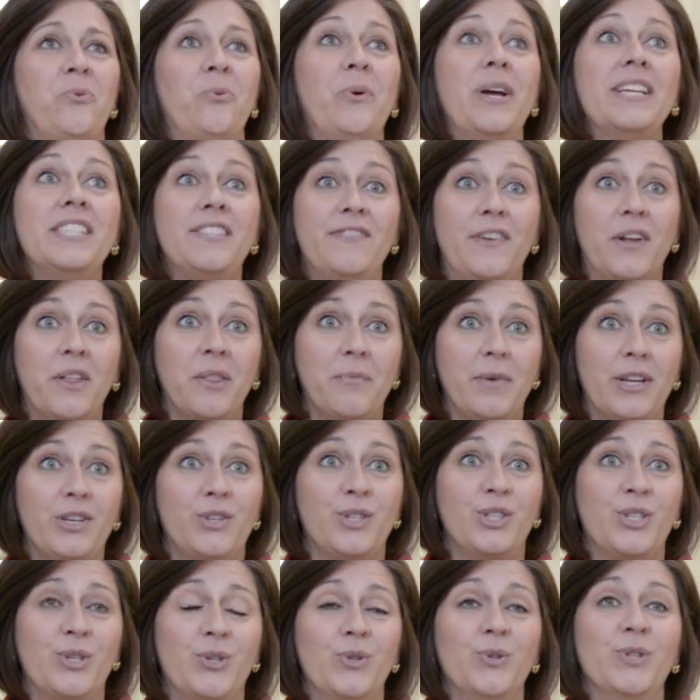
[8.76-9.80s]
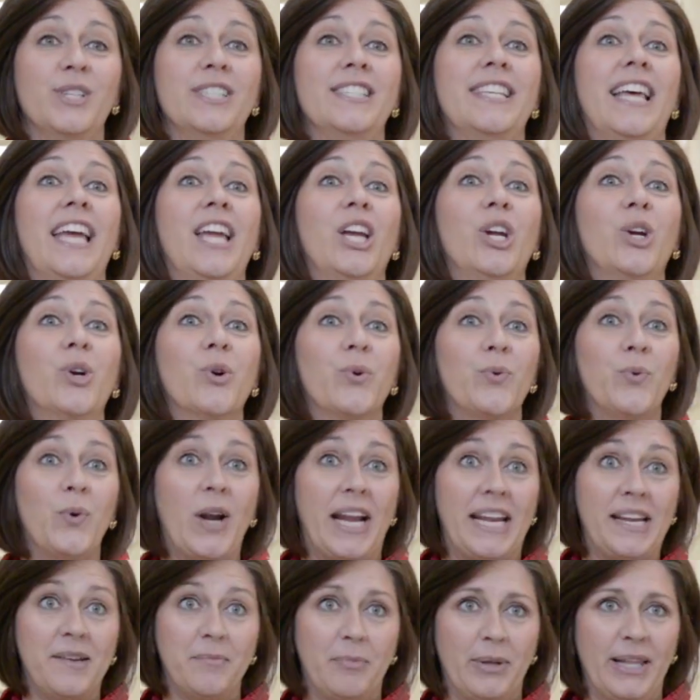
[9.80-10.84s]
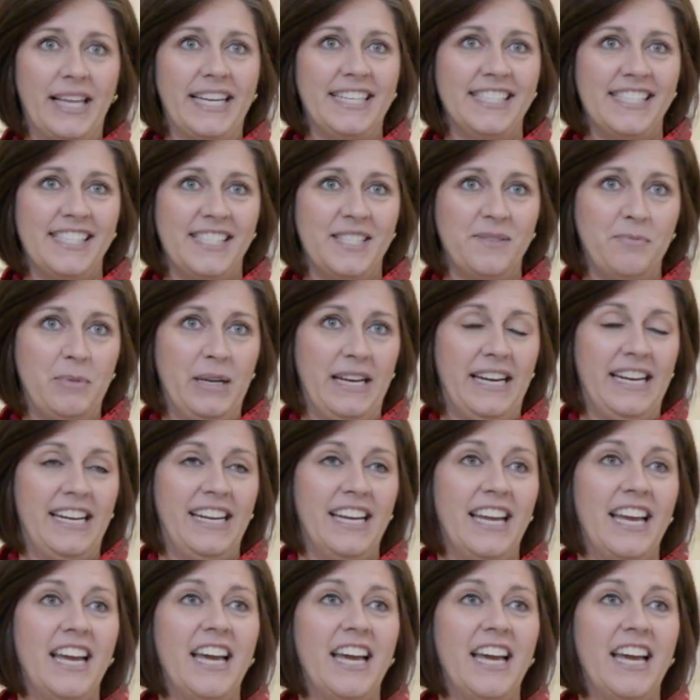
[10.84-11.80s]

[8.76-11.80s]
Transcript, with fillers: Westview Elementary School is a great place to be.